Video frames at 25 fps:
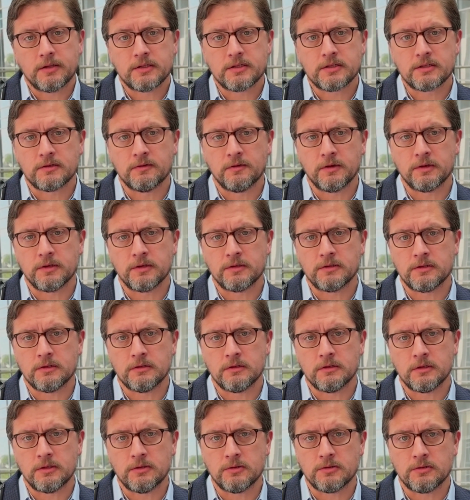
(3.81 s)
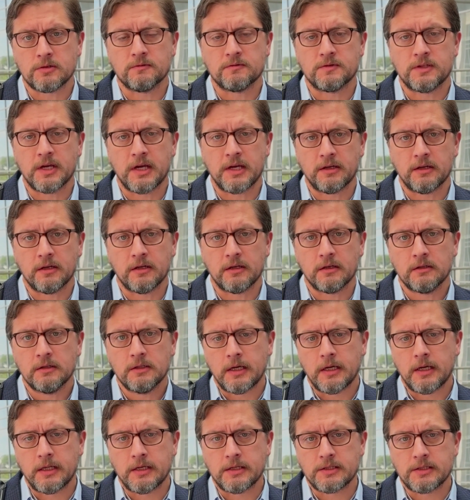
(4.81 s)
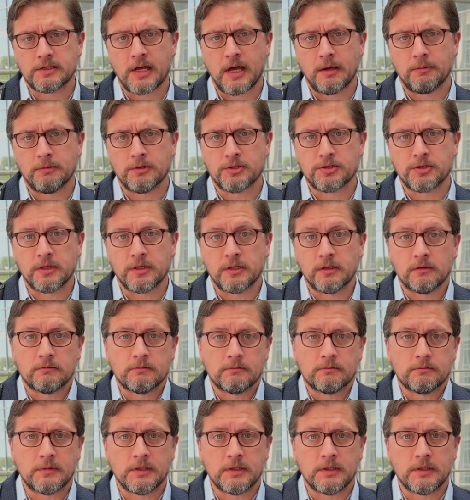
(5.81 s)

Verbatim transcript: It's devoted to the use of data in establishing